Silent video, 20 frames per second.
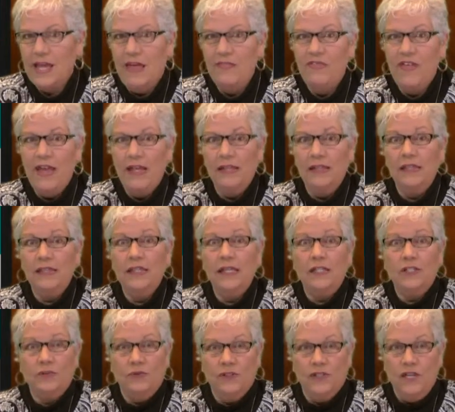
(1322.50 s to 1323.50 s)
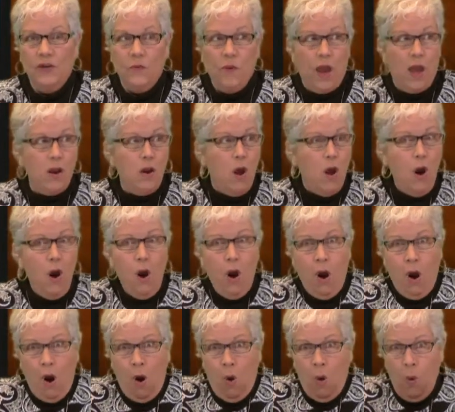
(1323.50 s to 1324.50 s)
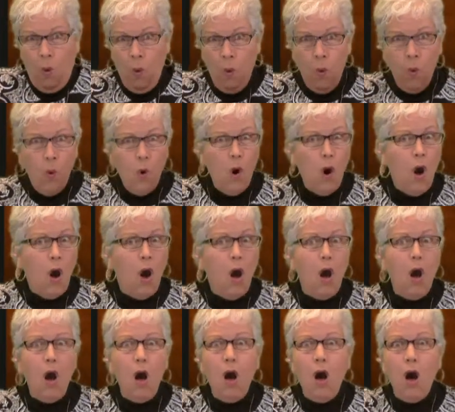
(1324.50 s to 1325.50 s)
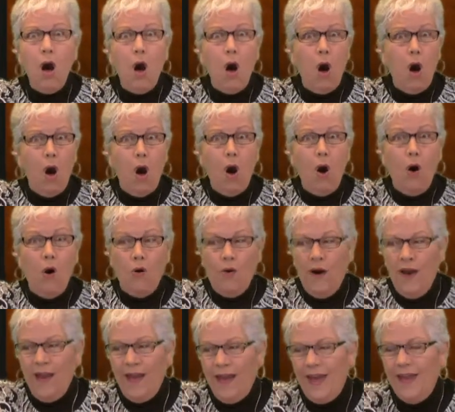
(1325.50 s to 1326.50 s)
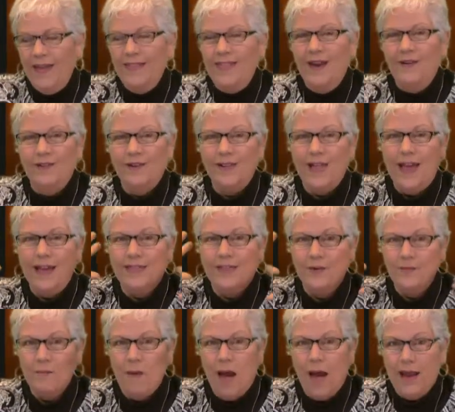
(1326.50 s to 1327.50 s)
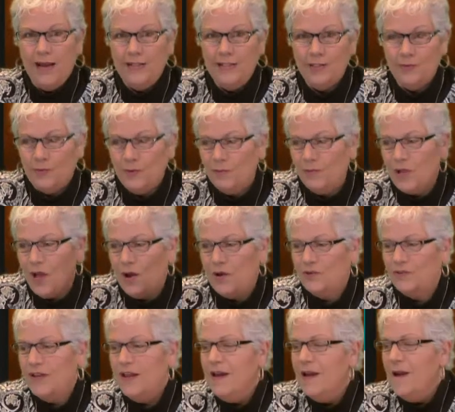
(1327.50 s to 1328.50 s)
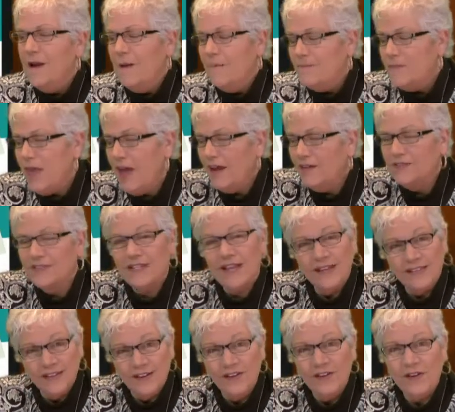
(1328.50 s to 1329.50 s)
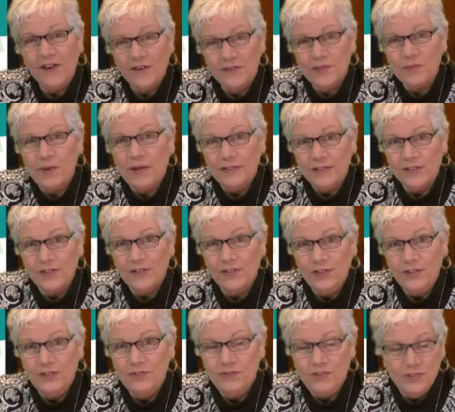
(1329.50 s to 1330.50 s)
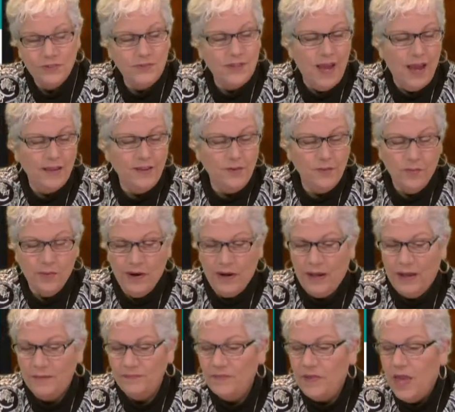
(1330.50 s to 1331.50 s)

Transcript: and they literally went, whoa! They were like, their minds were blown. I was like, there you go, Spencer. You do that. You bring it.